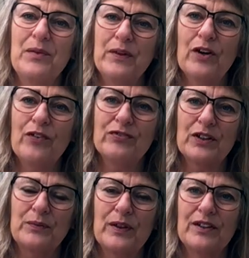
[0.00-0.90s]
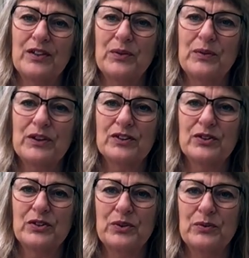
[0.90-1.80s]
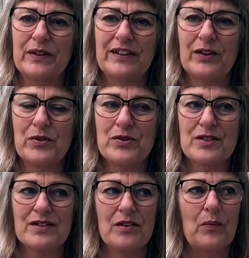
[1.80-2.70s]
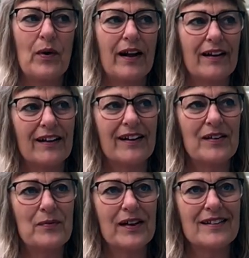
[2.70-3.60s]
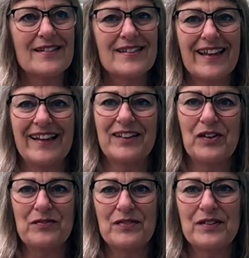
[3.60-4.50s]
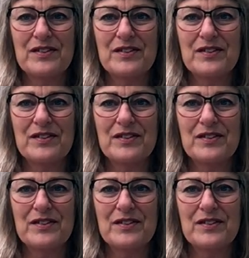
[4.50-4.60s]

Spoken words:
We often wonder what to do with those one skein of